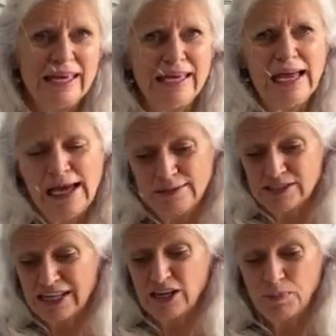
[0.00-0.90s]

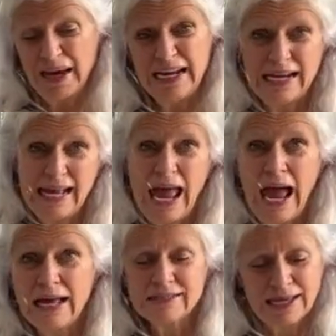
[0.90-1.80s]
just like you're petting a
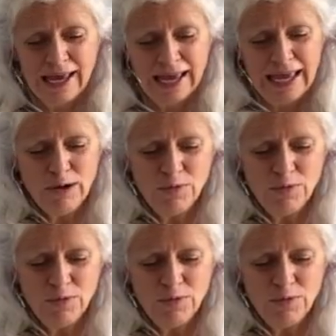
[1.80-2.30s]
cat, it